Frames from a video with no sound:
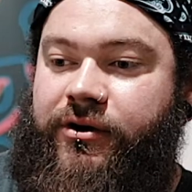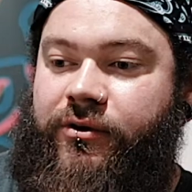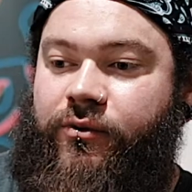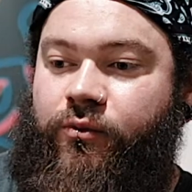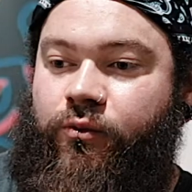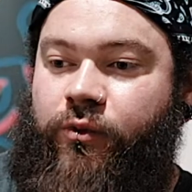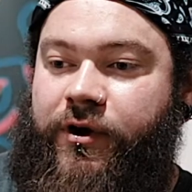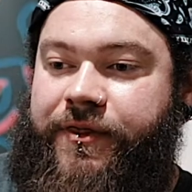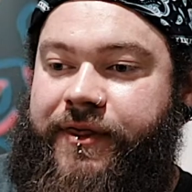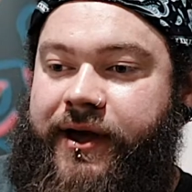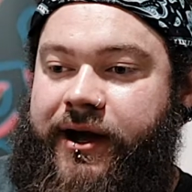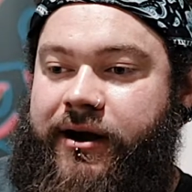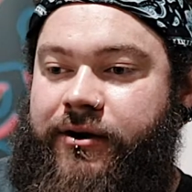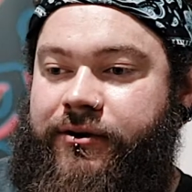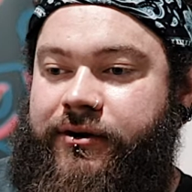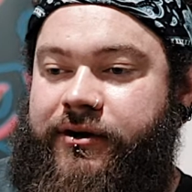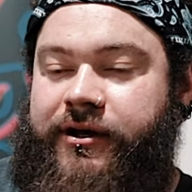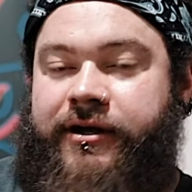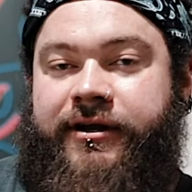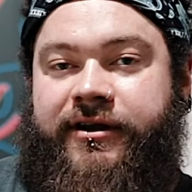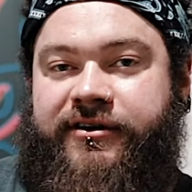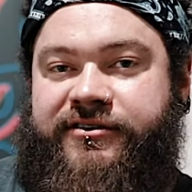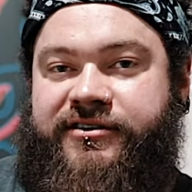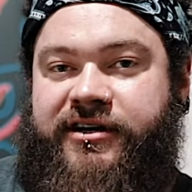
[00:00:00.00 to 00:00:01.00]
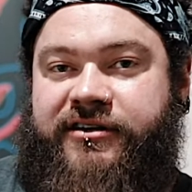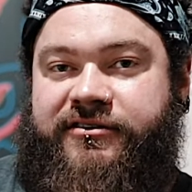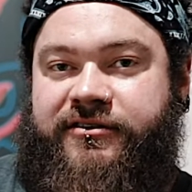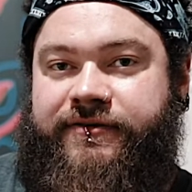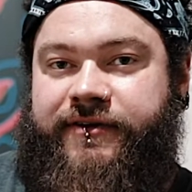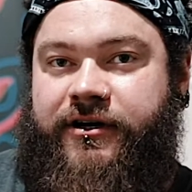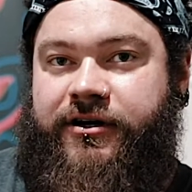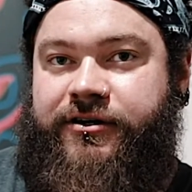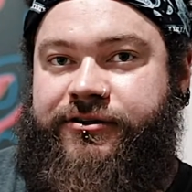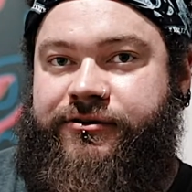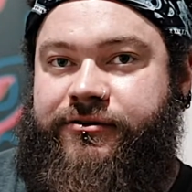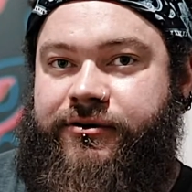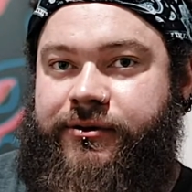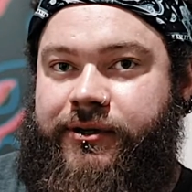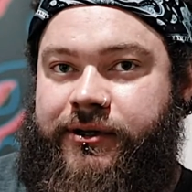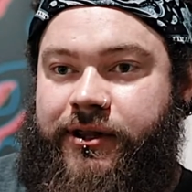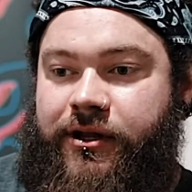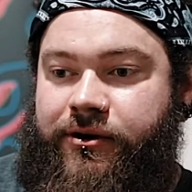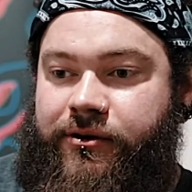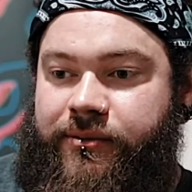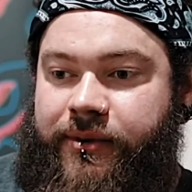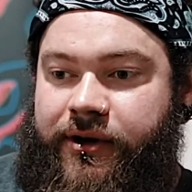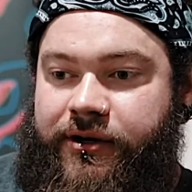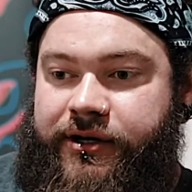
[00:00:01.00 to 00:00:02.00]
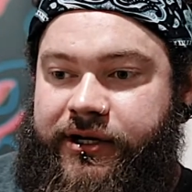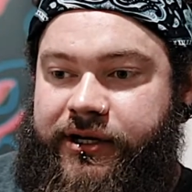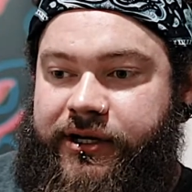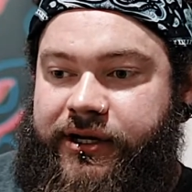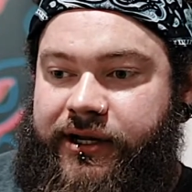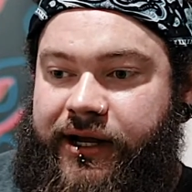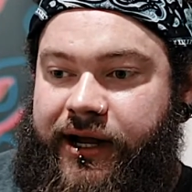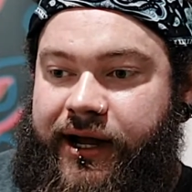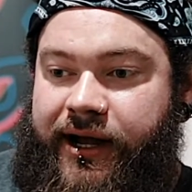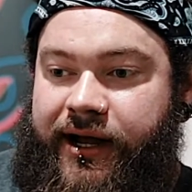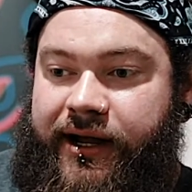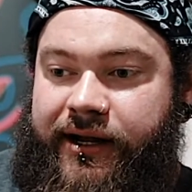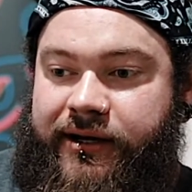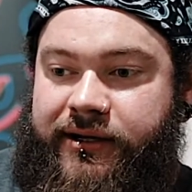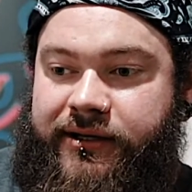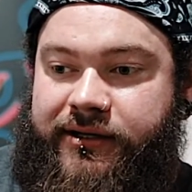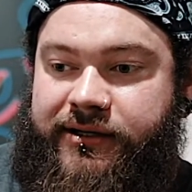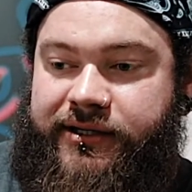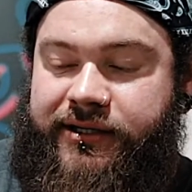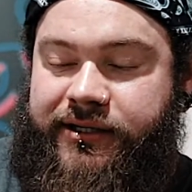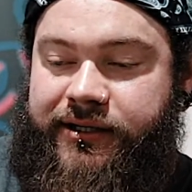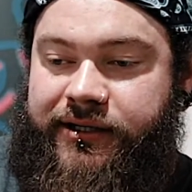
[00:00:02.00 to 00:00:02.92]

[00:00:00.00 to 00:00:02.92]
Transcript: without an excessive arch through their lower body and